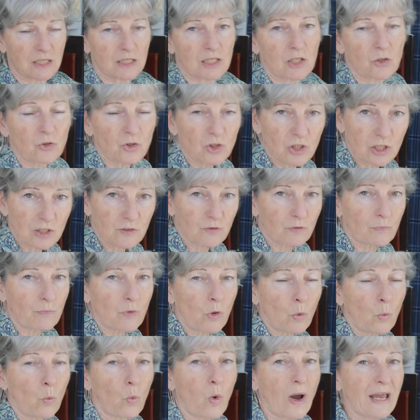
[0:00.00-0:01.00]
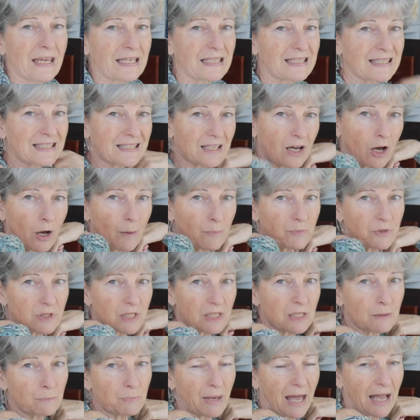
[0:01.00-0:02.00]
so just from the waist up to
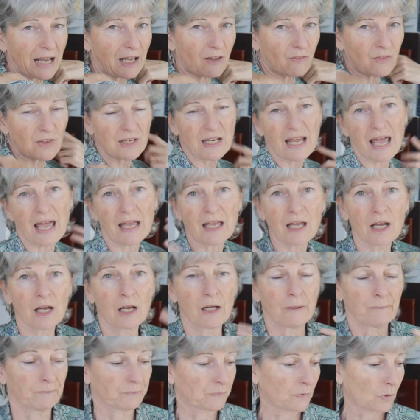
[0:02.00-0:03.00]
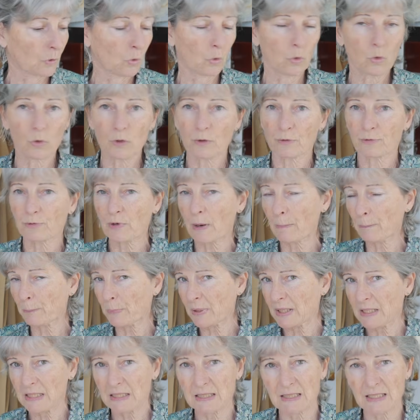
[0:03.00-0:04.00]
the back of the neck. All the front
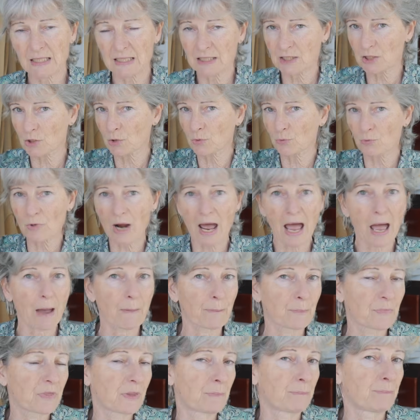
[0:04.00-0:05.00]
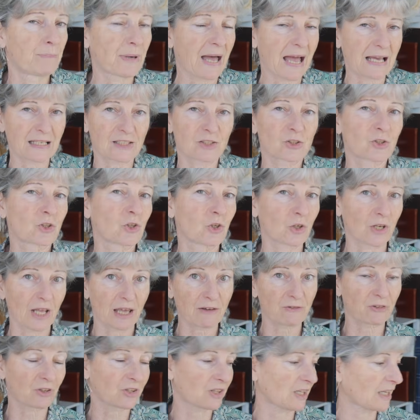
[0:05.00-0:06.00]
pieces, the wrap, the back skirt,
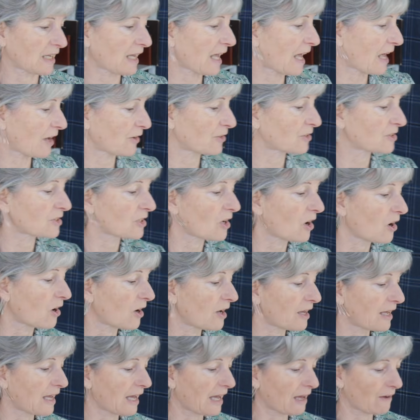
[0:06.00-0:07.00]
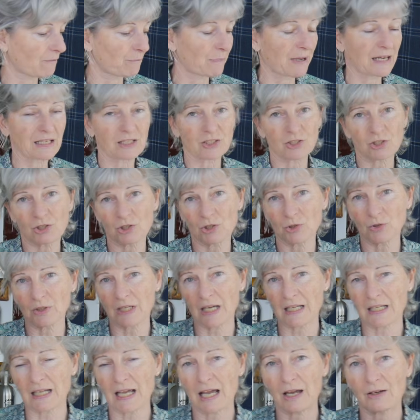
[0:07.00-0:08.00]
everything else I have managed to
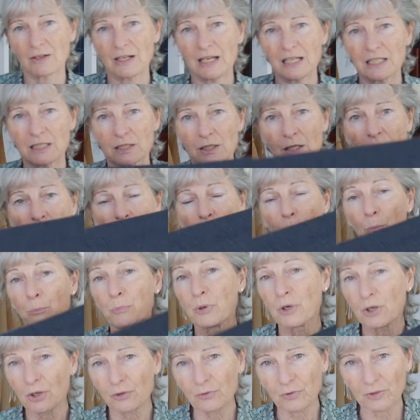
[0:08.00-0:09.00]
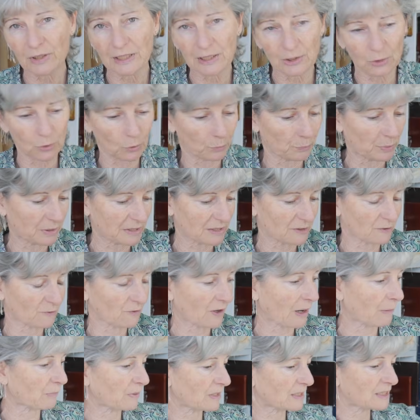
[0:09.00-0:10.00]
get out as perfectly good bits of
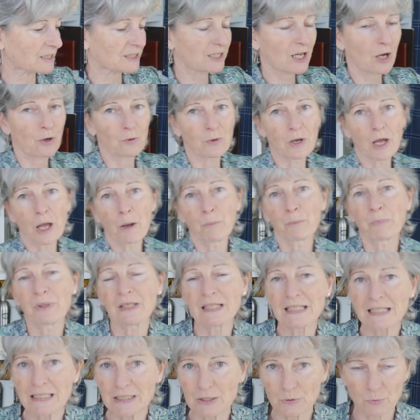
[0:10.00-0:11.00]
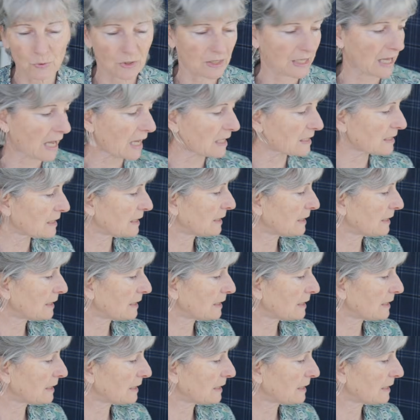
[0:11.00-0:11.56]
fabric. So pleased with that.